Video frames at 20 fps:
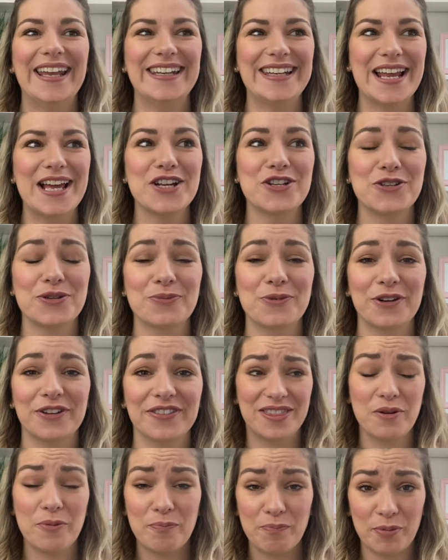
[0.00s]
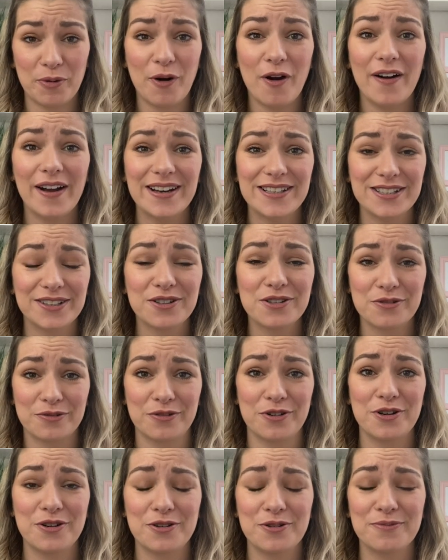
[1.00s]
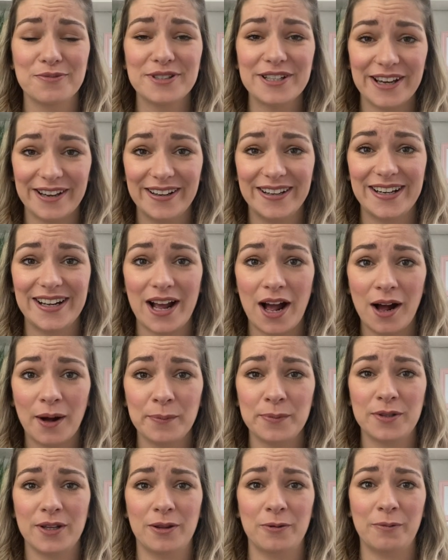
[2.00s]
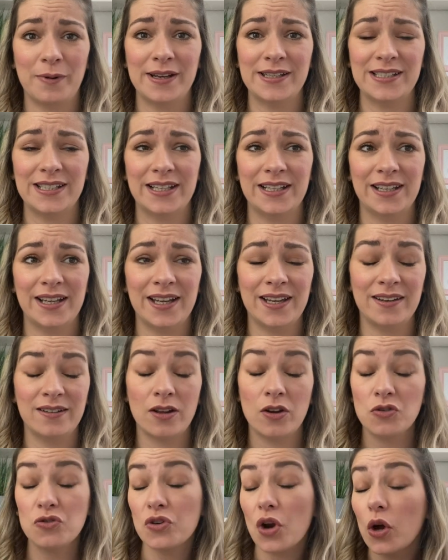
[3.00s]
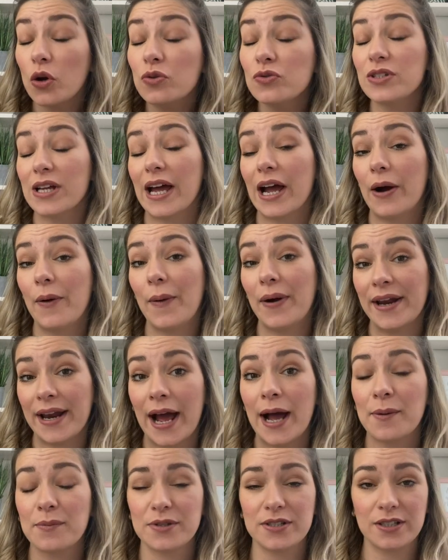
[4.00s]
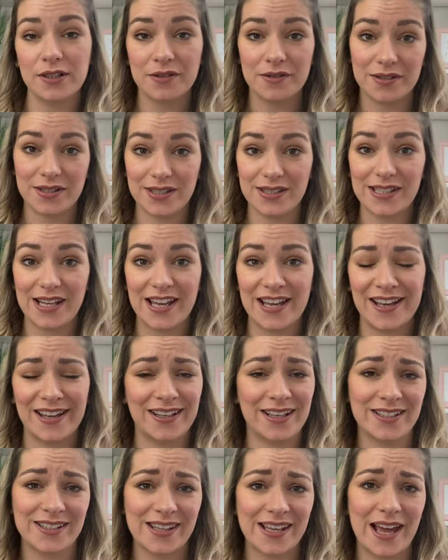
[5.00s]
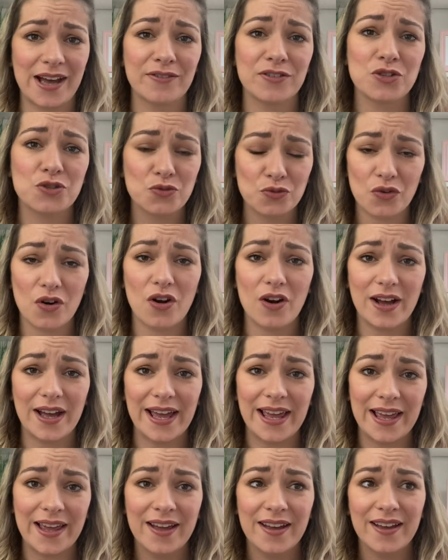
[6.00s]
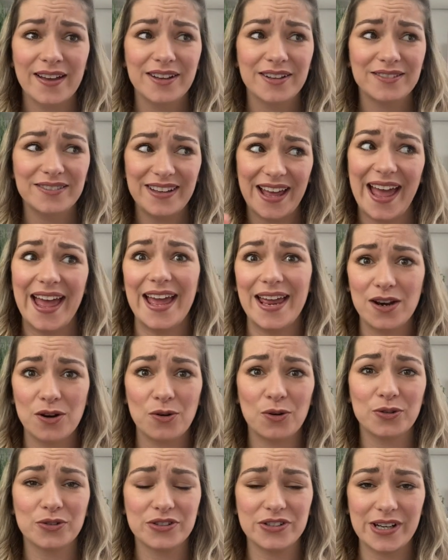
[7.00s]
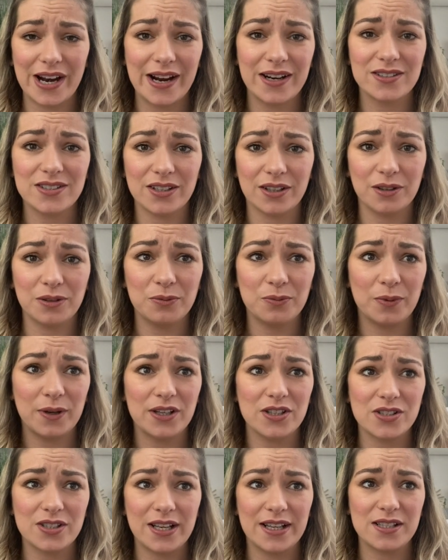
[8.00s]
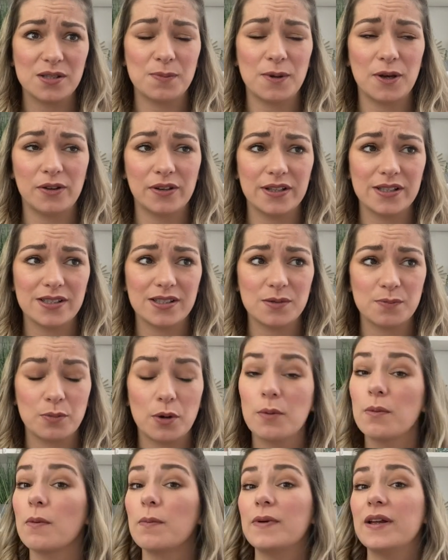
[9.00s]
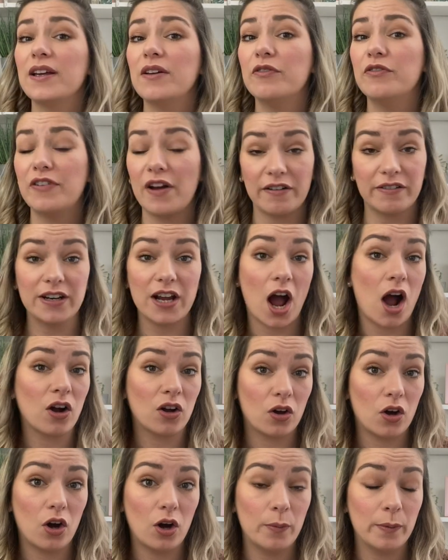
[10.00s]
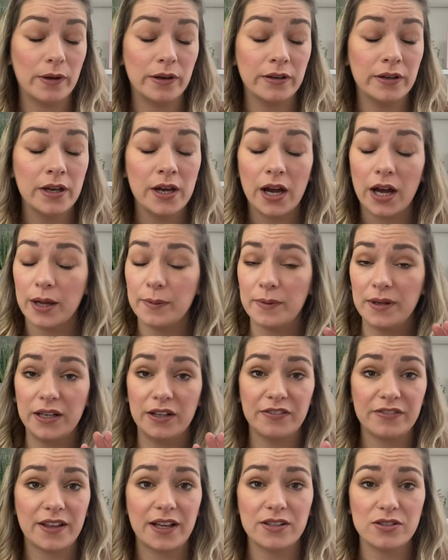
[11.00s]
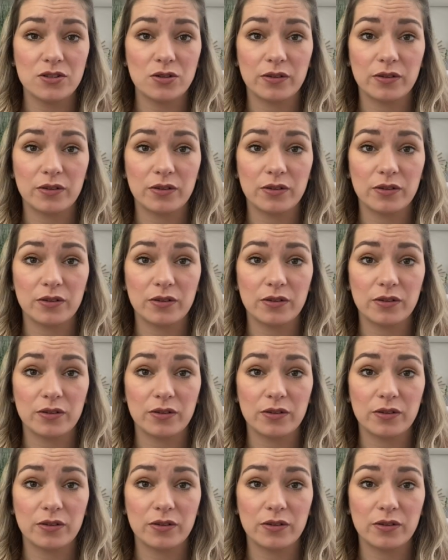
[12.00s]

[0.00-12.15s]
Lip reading: unless you want the bride and groom turning up to the wedding in no doubt an absolute state, unless they have a dry hen or stag do, which let's be honest is probably very uncommon. I mean, if that's